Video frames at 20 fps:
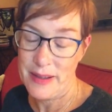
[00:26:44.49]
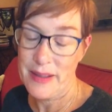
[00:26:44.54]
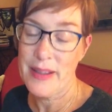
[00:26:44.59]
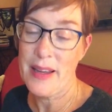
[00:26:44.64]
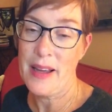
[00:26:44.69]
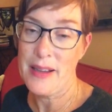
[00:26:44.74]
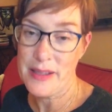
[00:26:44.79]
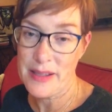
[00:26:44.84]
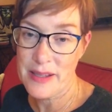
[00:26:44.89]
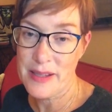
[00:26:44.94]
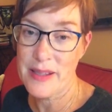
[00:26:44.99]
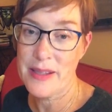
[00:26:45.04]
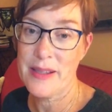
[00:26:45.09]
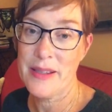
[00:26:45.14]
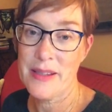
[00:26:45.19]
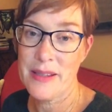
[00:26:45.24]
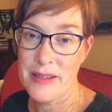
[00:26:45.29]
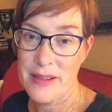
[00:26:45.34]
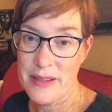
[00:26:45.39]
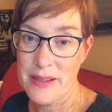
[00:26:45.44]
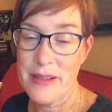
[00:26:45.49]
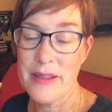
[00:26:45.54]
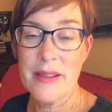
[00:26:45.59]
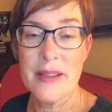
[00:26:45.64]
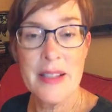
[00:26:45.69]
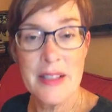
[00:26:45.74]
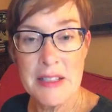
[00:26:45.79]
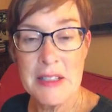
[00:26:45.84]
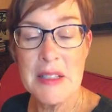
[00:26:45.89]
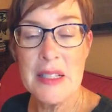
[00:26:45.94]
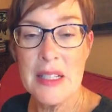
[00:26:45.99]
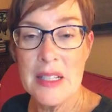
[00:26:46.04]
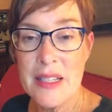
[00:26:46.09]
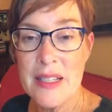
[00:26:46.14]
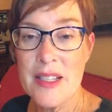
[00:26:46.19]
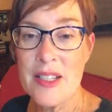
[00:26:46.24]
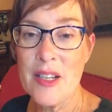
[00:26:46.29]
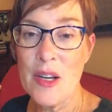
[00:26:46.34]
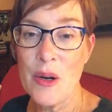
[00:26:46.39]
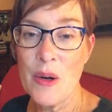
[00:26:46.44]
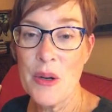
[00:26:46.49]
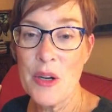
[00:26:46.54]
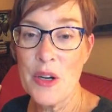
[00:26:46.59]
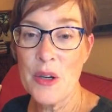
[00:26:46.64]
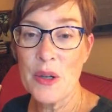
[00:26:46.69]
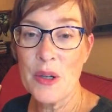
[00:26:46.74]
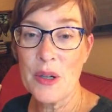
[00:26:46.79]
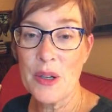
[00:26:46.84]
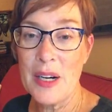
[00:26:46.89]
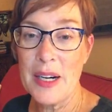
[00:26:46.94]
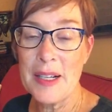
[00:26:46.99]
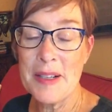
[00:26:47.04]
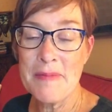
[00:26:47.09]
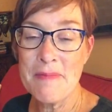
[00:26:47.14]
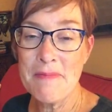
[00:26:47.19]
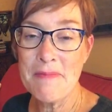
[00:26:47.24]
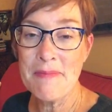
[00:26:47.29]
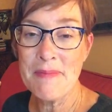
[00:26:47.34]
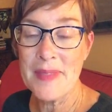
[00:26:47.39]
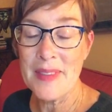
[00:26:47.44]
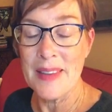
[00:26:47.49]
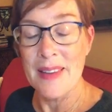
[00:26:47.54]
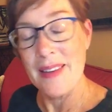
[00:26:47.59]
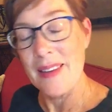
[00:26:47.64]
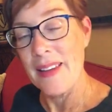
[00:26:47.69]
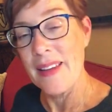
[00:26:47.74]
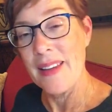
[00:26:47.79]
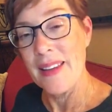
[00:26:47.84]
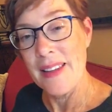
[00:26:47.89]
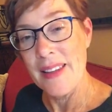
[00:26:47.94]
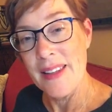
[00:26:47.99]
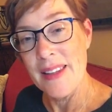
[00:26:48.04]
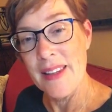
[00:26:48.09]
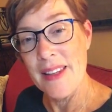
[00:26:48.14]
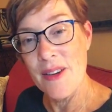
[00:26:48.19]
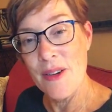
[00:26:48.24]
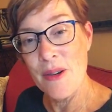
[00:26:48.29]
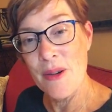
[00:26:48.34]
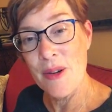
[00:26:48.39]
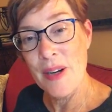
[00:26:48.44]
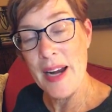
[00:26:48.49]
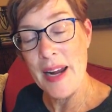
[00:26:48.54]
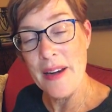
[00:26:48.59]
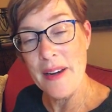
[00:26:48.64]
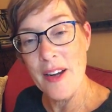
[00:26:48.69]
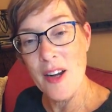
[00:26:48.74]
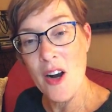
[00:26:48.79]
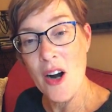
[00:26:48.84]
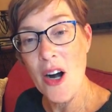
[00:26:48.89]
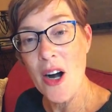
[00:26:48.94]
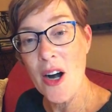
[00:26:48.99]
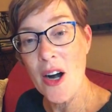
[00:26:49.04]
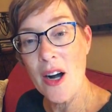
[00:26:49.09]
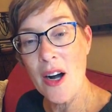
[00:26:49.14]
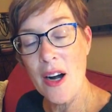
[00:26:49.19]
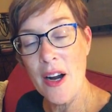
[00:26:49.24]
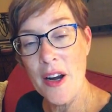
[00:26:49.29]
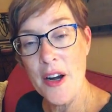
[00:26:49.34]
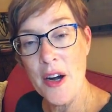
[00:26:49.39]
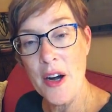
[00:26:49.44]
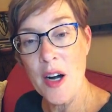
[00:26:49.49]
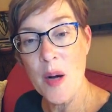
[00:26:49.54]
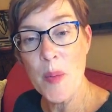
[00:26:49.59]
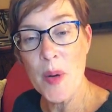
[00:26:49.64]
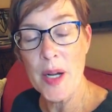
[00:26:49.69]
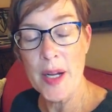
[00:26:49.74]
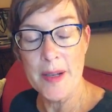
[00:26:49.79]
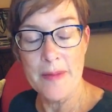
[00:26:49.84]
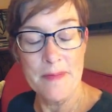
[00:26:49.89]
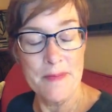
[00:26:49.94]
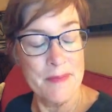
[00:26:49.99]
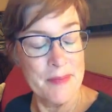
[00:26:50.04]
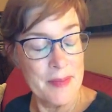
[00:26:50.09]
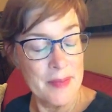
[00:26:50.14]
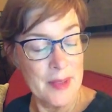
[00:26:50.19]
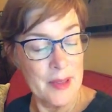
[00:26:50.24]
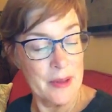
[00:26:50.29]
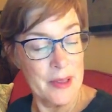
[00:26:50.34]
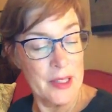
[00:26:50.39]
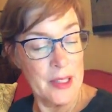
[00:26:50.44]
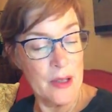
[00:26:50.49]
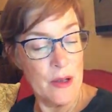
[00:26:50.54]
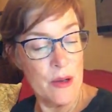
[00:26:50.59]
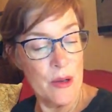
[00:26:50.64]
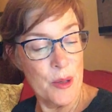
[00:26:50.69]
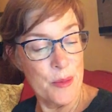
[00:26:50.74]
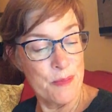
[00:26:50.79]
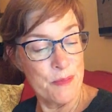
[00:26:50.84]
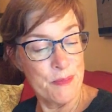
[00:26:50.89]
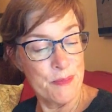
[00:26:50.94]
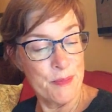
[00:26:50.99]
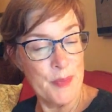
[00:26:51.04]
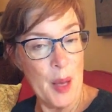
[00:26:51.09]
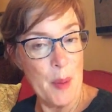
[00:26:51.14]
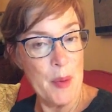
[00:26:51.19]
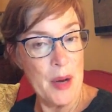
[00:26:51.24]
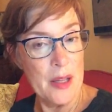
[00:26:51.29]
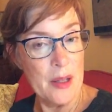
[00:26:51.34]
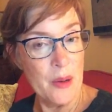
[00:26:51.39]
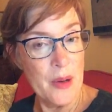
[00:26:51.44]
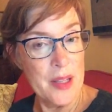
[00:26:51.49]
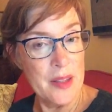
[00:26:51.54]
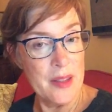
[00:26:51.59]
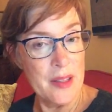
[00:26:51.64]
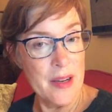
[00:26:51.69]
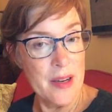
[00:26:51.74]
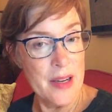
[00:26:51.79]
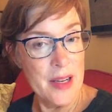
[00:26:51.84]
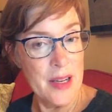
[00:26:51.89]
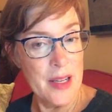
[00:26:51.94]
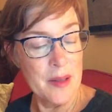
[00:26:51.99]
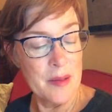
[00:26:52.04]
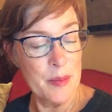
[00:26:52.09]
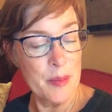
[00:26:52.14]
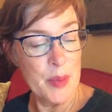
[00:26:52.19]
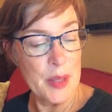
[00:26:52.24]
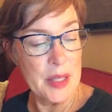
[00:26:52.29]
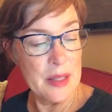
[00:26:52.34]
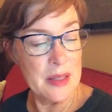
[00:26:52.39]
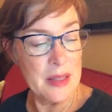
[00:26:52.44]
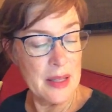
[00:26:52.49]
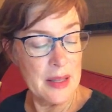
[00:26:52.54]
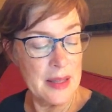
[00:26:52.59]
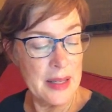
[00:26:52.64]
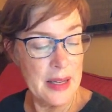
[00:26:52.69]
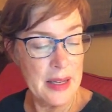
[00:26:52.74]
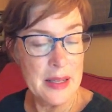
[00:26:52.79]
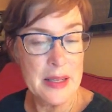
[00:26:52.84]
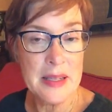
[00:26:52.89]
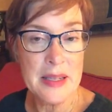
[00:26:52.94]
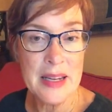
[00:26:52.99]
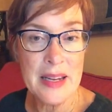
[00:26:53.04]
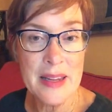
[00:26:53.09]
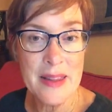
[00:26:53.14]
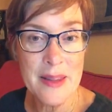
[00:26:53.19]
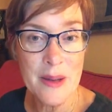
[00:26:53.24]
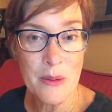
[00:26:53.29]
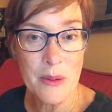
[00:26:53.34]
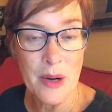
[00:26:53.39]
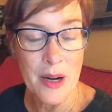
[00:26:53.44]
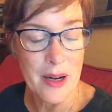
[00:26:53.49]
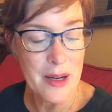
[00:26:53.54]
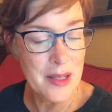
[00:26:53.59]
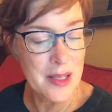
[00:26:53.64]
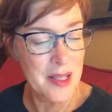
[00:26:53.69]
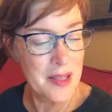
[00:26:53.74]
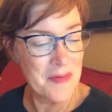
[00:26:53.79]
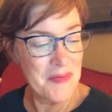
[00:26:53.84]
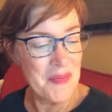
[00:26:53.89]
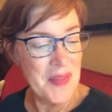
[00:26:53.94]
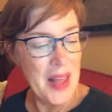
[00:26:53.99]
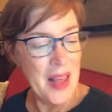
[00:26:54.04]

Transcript: Yes. So you're um, you're getting a car on Arbonne. Really cool. I'm not quite there yet, but uh, that is in the works.